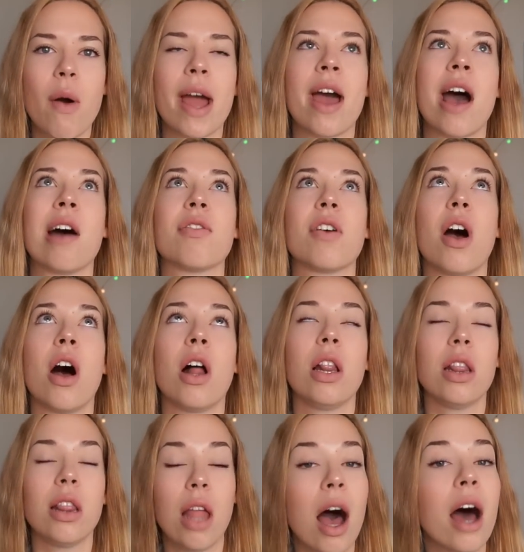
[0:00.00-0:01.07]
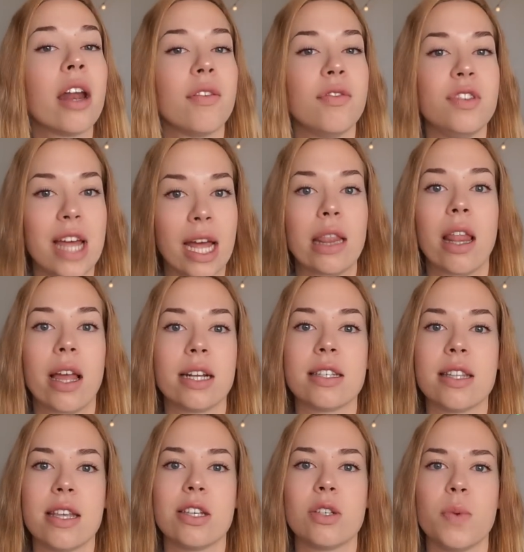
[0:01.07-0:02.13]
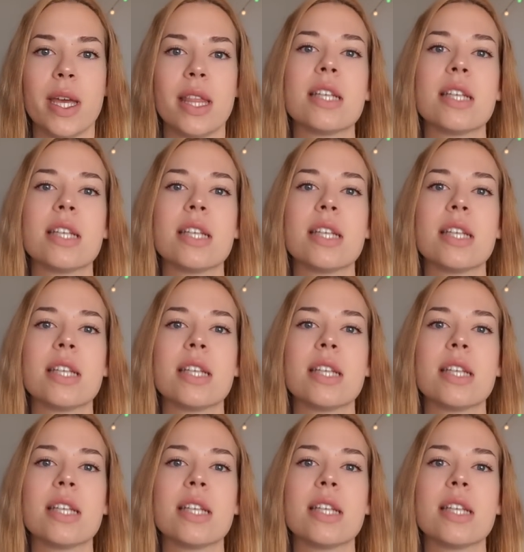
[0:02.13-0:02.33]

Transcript: I have a lot of deadlines this week.